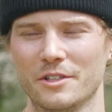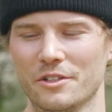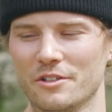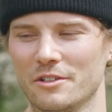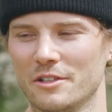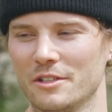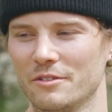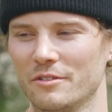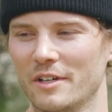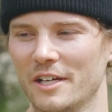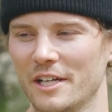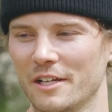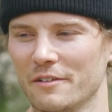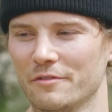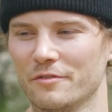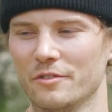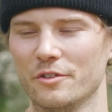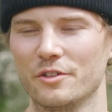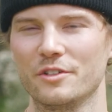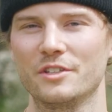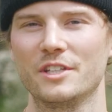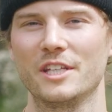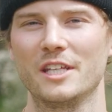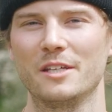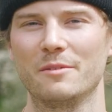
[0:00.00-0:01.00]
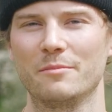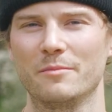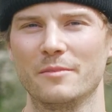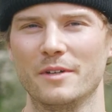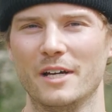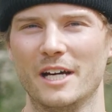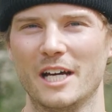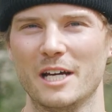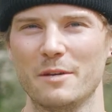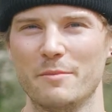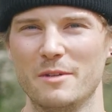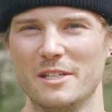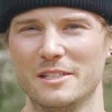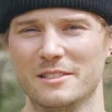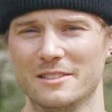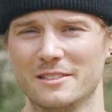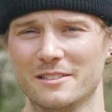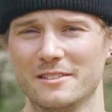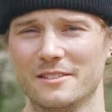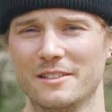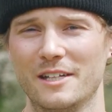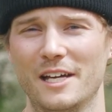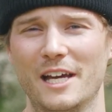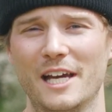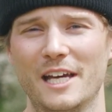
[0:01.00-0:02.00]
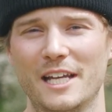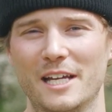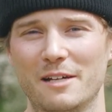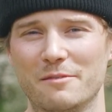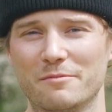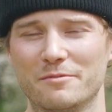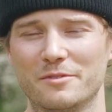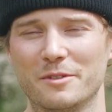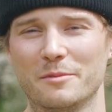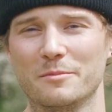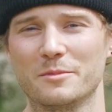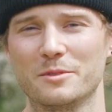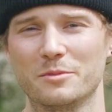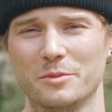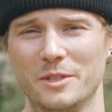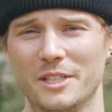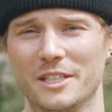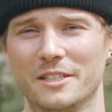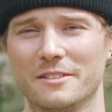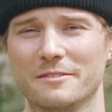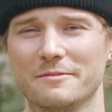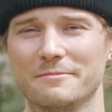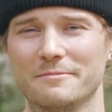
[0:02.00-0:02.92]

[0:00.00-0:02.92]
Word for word: currently riding for Team Ibis and I'm from Sweden.